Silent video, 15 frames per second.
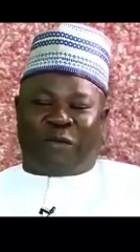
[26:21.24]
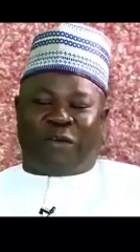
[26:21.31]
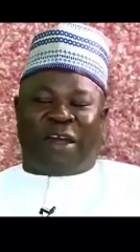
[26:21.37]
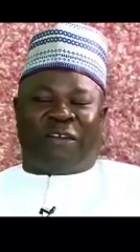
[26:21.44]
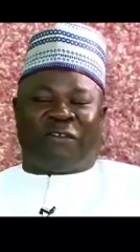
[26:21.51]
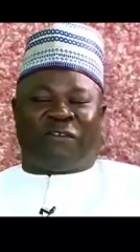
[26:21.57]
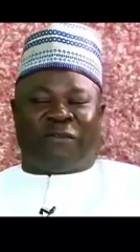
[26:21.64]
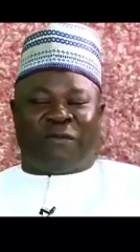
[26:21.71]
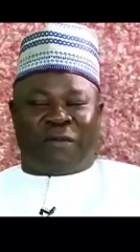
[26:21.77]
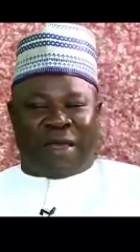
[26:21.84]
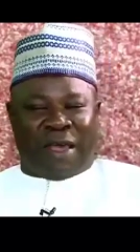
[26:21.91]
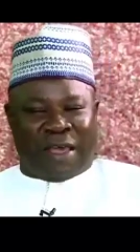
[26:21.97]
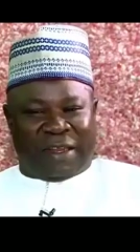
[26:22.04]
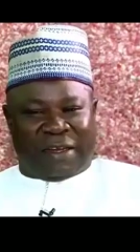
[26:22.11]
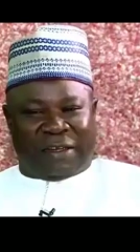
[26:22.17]
to. I would have
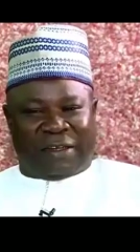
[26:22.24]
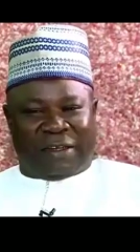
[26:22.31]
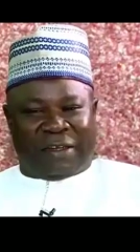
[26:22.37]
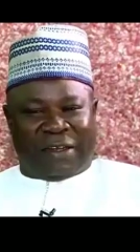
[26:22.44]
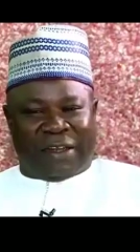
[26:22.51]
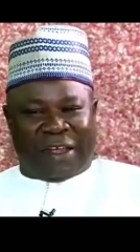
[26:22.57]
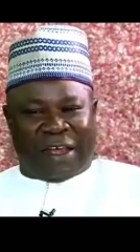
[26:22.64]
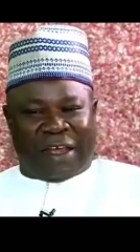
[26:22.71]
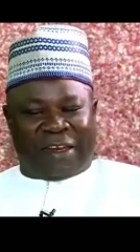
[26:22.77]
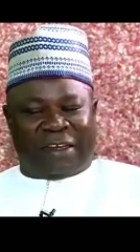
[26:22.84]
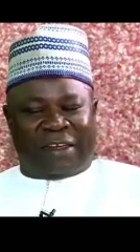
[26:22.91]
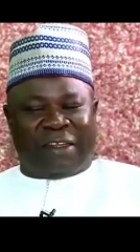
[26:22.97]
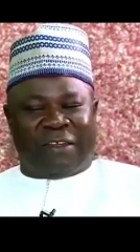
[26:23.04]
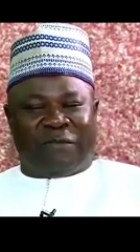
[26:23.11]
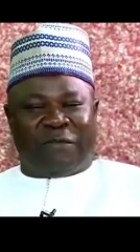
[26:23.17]
smiled
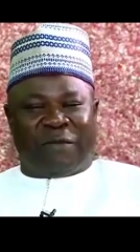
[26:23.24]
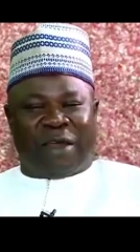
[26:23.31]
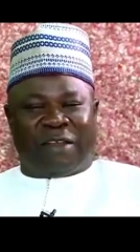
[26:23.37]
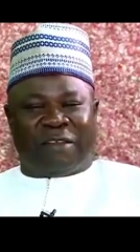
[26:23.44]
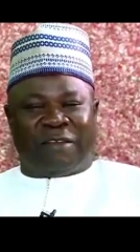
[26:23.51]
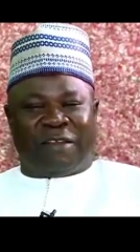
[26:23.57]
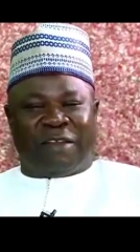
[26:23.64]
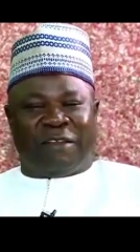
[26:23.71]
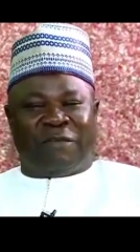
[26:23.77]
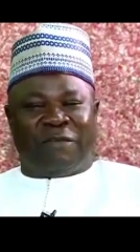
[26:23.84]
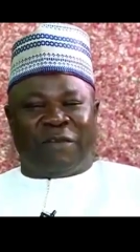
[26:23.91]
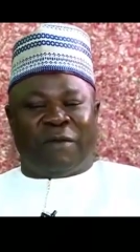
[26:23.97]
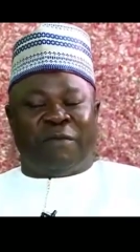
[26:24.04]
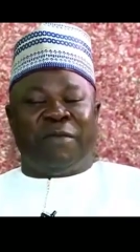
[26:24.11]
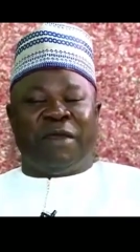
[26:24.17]
and give
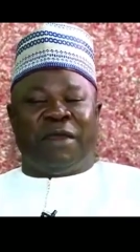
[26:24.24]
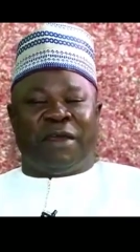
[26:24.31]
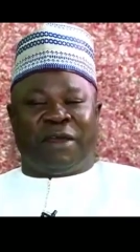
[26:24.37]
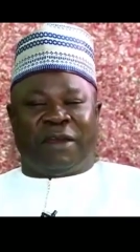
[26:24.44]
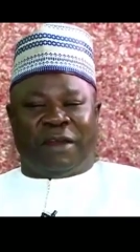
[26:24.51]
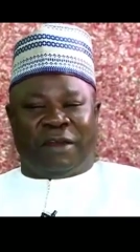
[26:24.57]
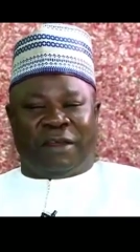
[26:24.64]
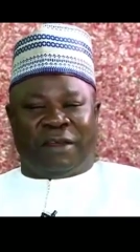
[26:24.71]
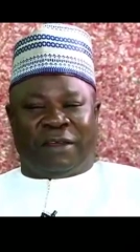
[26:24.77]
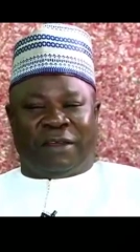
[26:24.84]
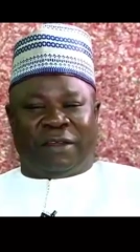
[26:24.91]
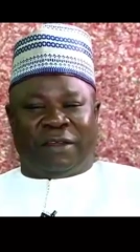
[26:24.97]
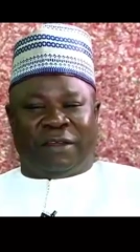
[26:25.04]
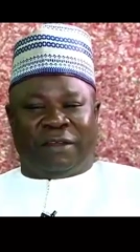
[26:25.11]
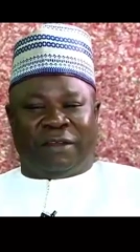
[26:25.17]
myself a bigger credit
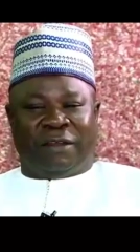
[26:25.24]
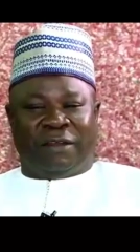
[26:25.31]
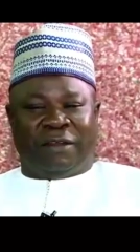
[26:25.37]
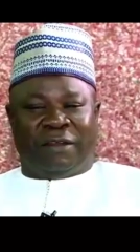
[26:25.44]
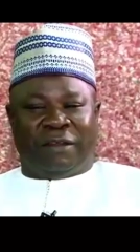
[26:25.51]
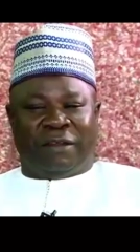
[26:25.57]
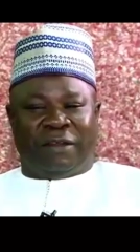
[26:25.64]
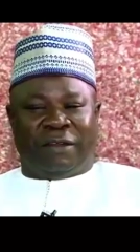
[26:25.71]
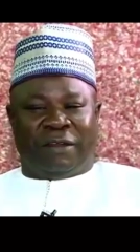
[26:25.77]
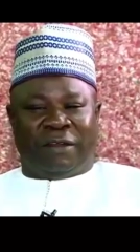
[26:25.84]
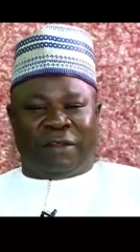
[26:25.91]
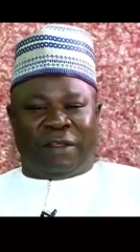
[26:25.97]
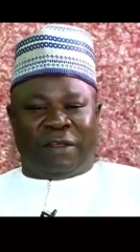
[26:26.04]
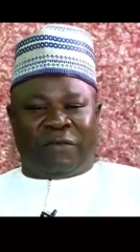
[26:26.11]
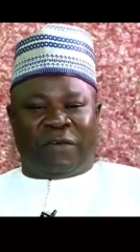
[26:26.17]

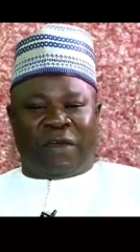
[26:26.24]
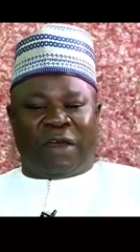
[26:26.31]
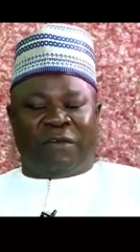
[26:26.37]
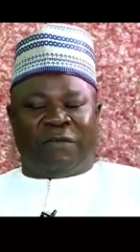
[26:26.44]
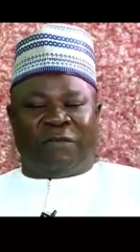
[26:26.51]
if